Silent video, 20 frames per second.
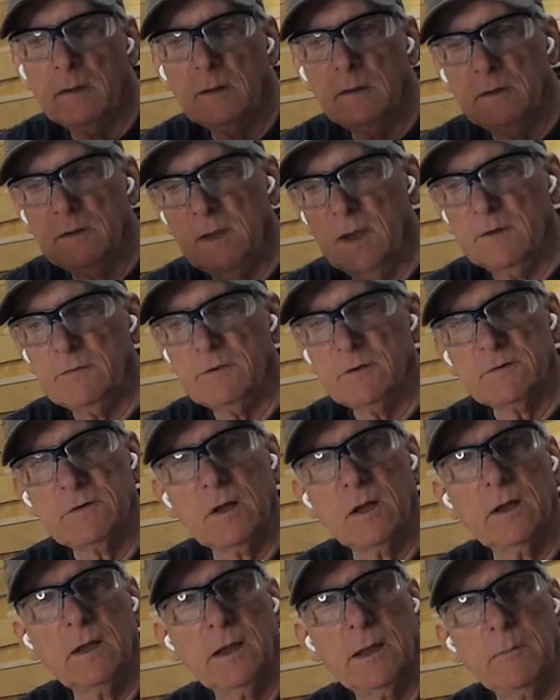This is
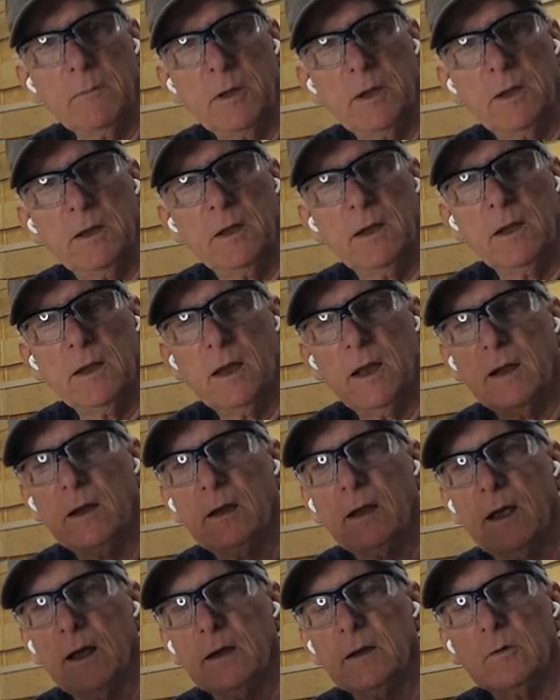unlimited.
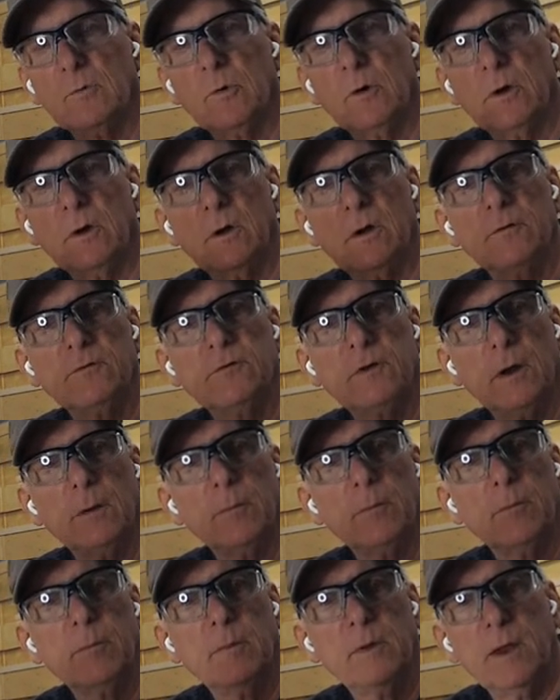I could work on
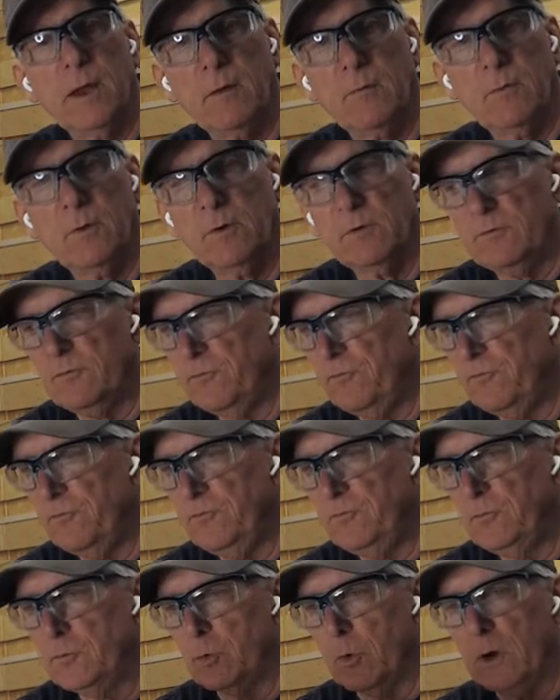something that was
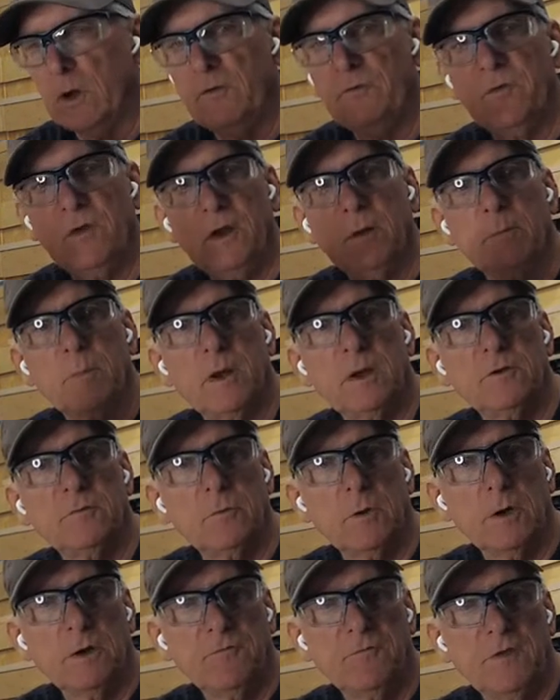20 feet by
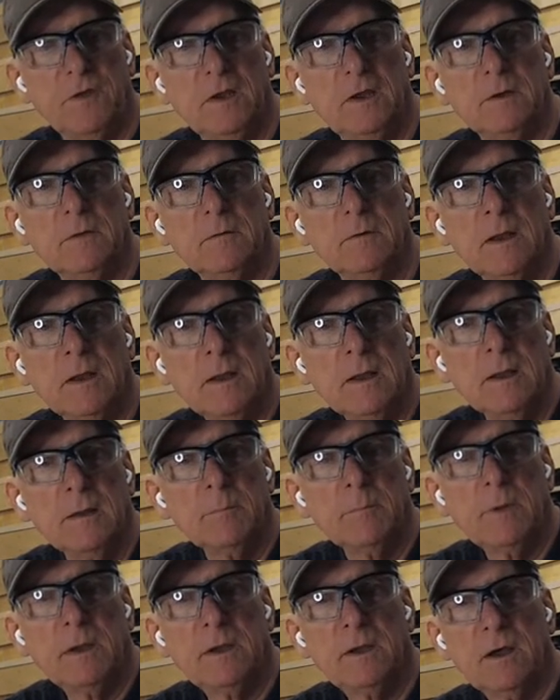20 feet
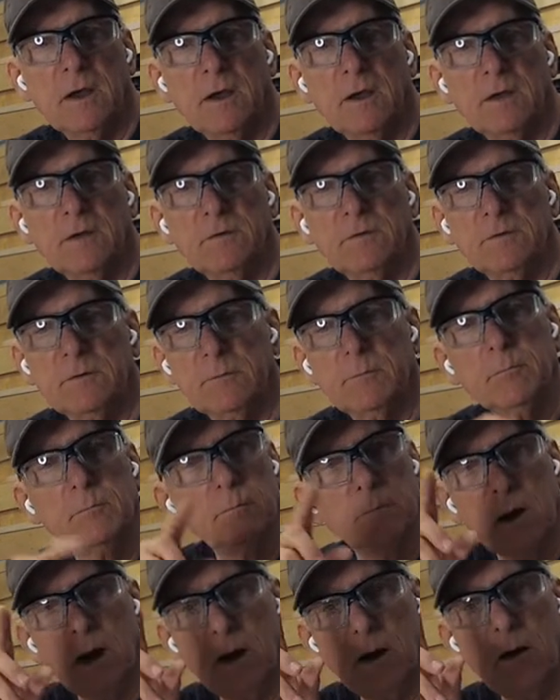because
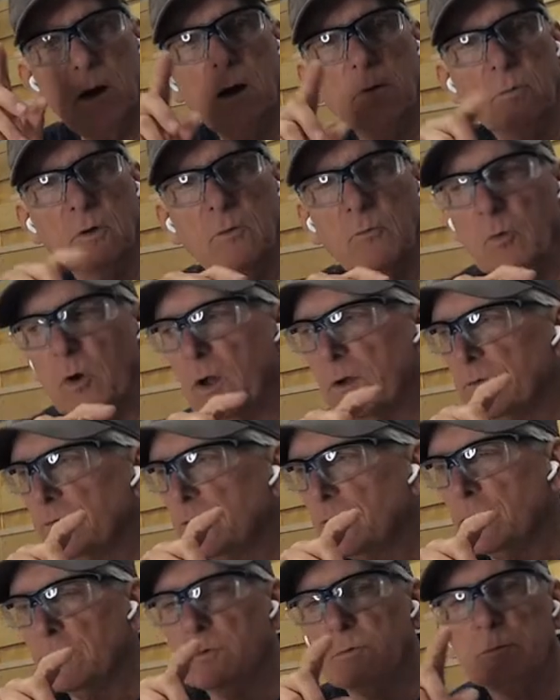I wouldn't want
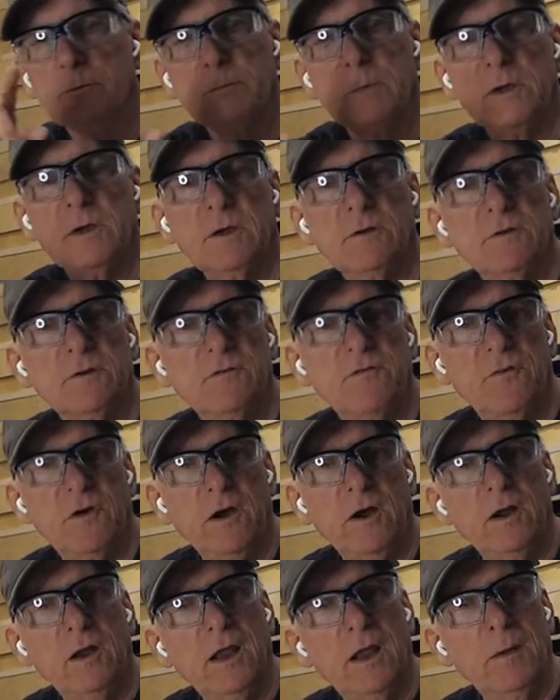to, because it's
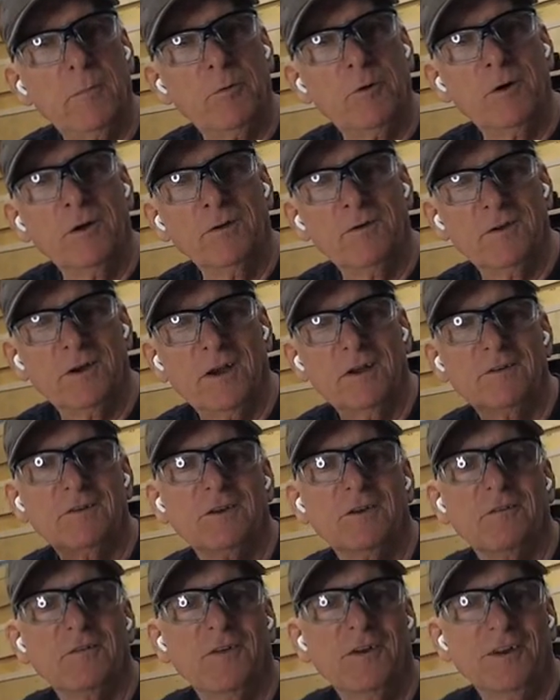very labor
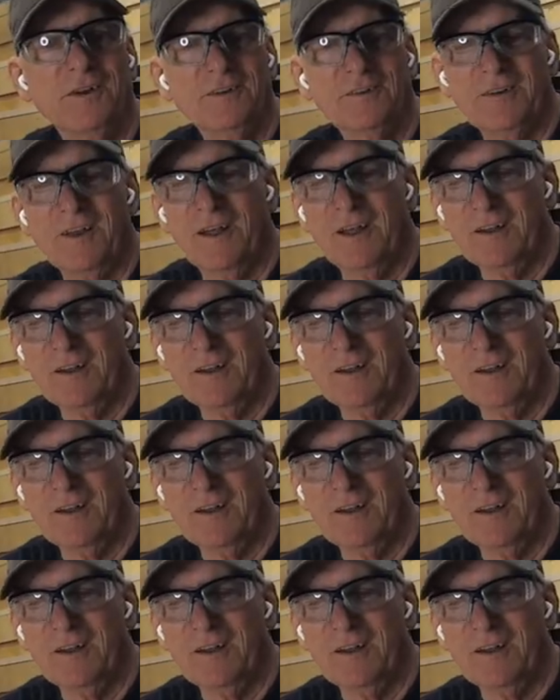intensive. It's